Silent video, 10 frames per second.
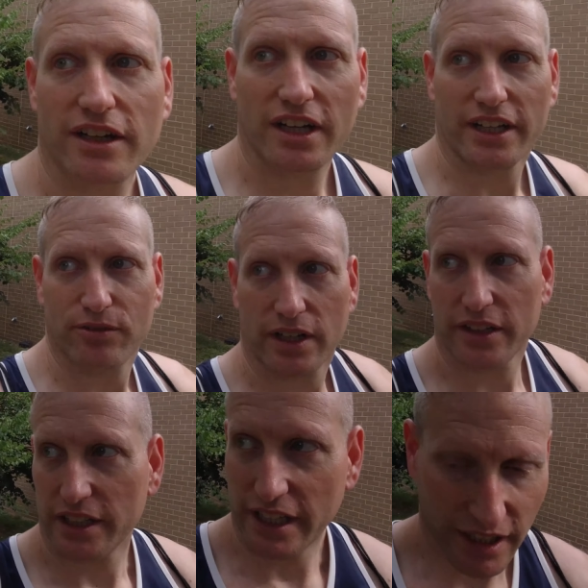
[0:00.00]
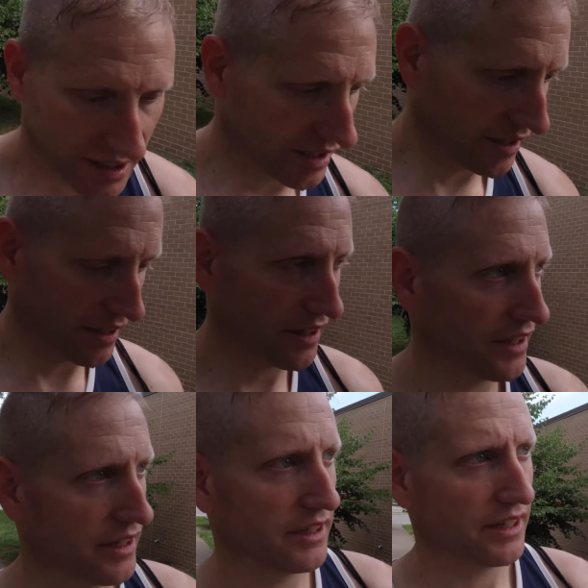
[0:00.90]
dog had finally
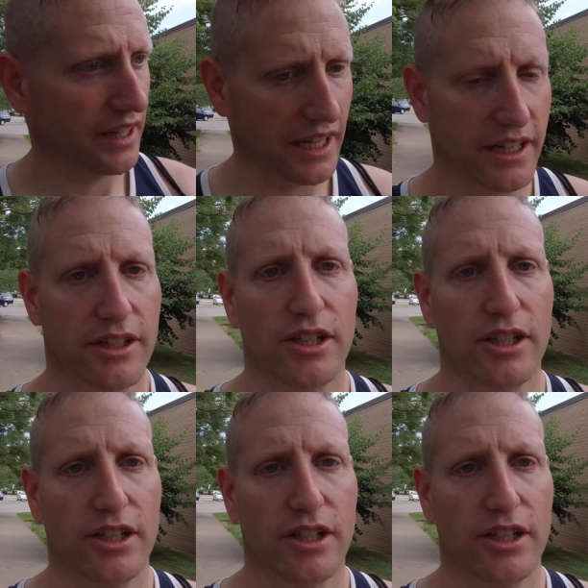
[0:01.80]
had